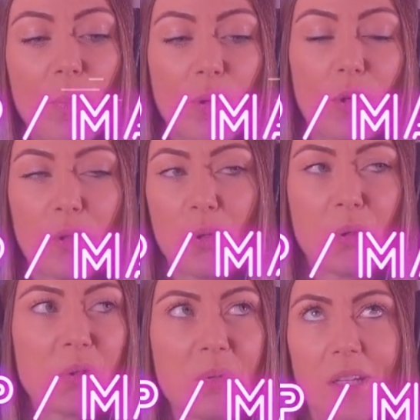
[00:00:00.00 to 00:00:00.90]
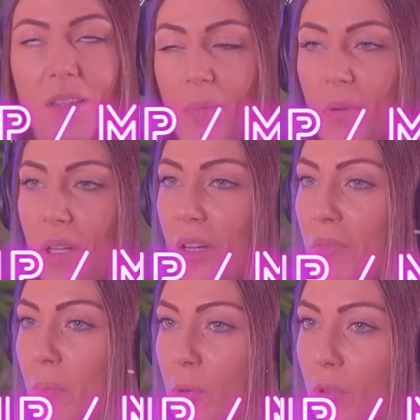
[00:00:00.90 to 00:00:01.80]
Yes,
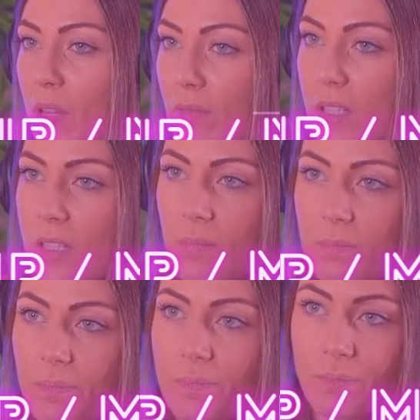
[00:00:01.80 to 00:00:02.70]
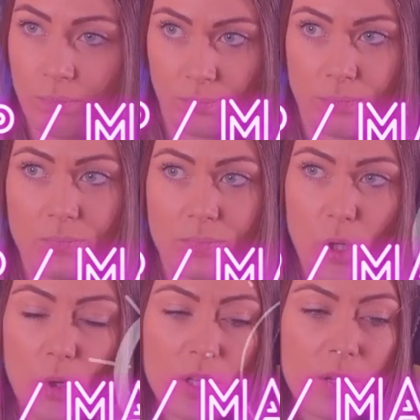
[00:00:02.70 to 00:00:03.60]
exactly. And I was thinking about this.
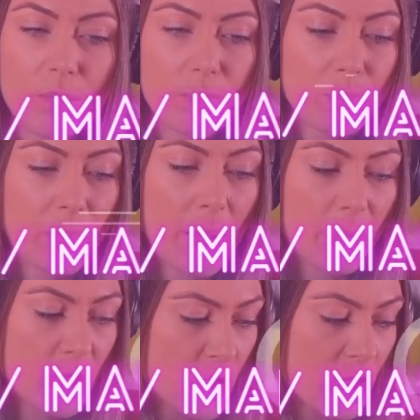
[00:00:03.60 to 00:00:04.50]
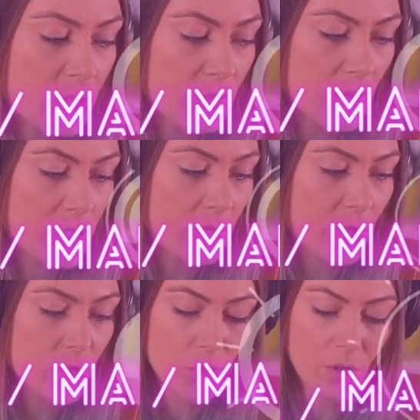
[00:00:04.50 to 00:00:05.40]
I have a friend
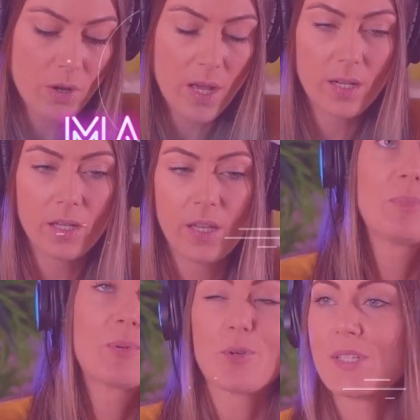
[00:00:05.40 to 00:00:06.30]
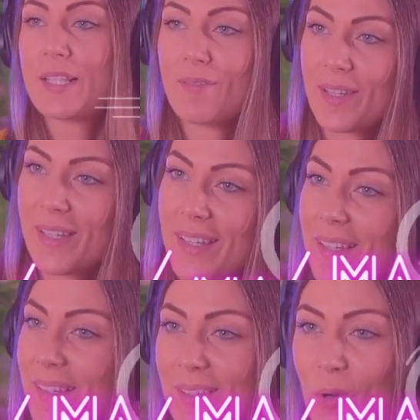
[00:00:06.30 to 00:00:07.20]
who went through a really tough breakup
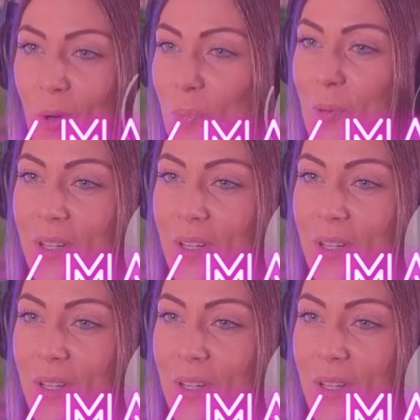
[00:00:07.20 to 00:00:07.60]
a while back.